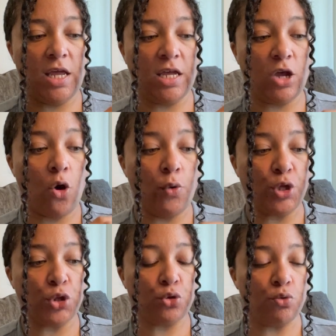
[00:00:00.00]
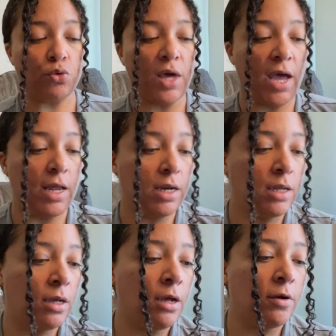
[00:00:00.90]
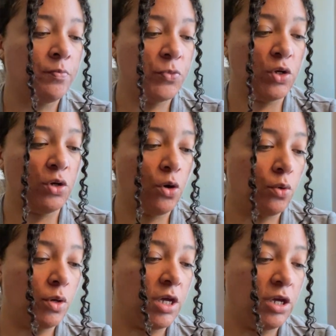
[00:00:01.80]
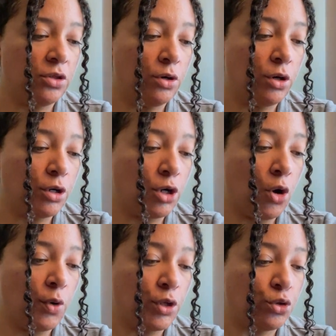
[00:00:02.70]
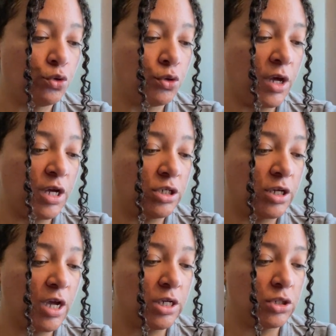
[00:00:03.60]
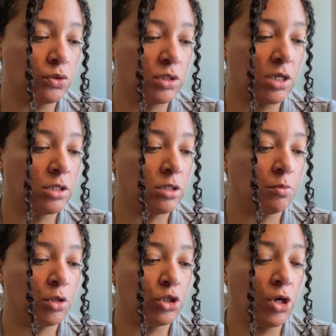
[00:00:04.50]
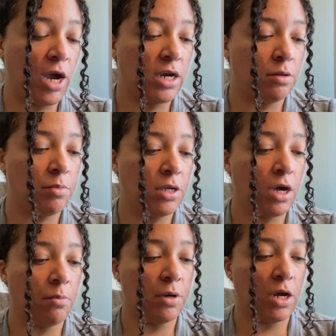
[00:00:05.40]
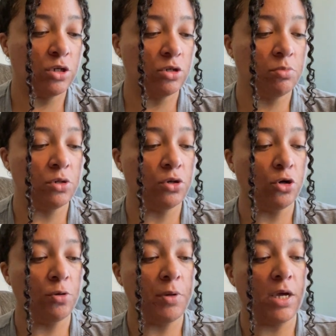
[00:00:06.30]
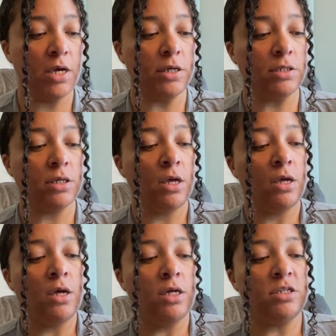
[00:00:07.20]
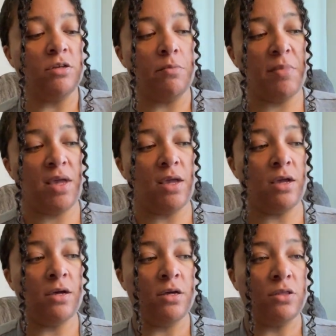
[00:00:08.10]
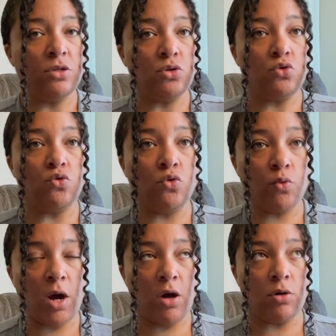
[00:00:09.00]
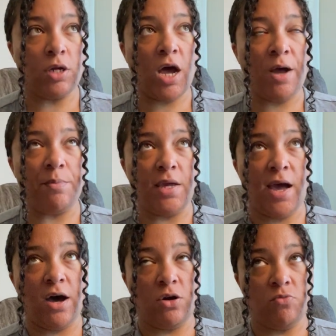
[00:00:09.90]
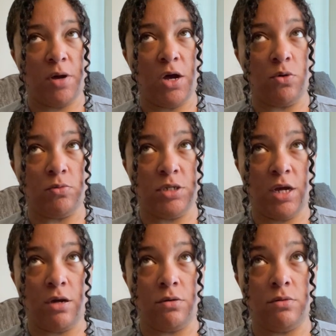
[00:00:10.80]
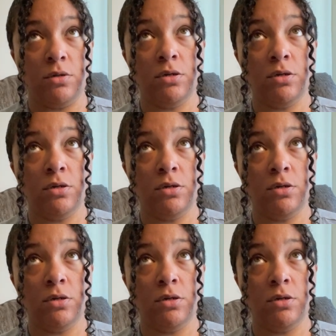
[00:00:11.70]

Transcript: going through that, you know, either going through the educational system or trying to become an entrepreneur because to me, the school route got me out of my hometown,